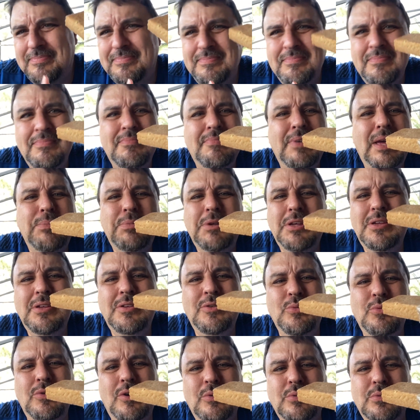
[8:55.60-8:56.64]
maybe
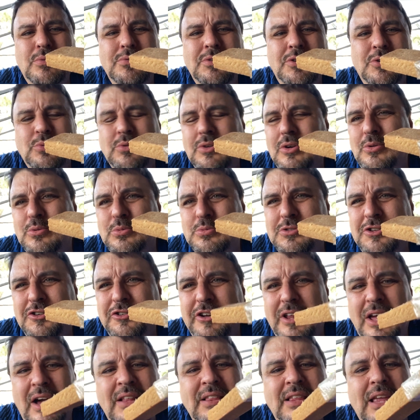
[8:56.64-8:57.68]
you'll know
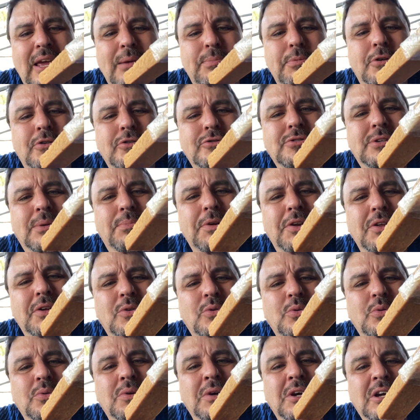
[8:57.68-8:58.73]
a neighbor or somebody
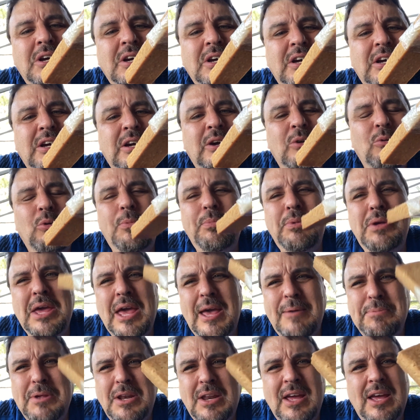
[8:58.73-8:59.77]
who would be
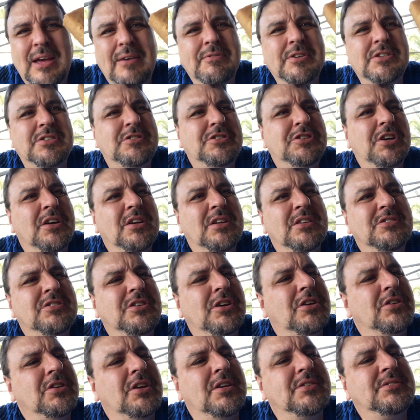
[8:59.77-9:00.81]
happy to have a chunk of
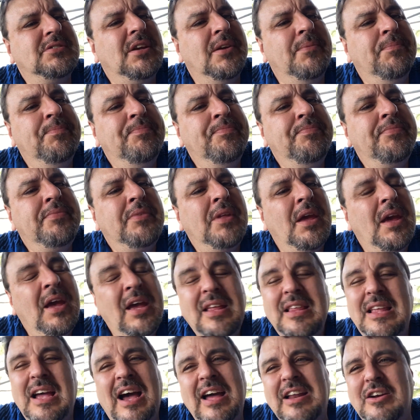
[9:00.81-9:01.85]
sawdust.
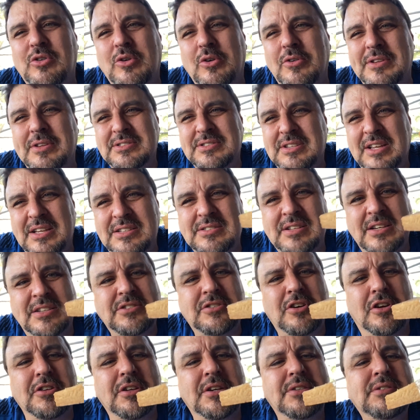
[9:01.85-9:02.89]
Now, I don't know tastes like
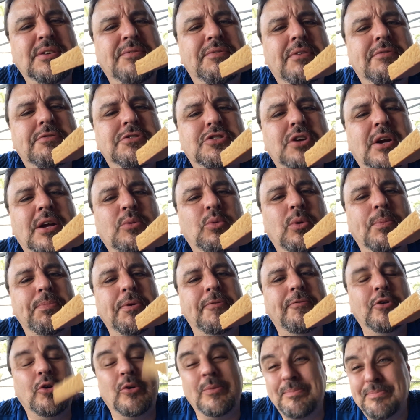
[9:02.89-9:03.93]
sawdust. I've never tried one
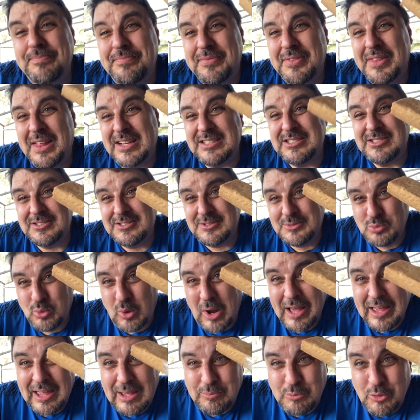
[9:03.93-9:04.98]
before. That's
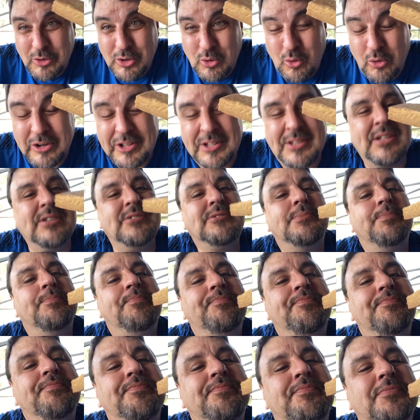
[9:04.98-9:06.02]
why I'm recording this.
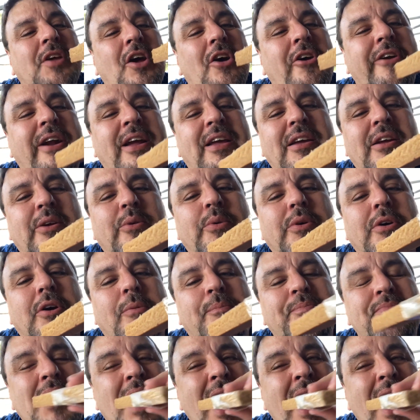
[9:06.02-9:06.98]
All right, here we go.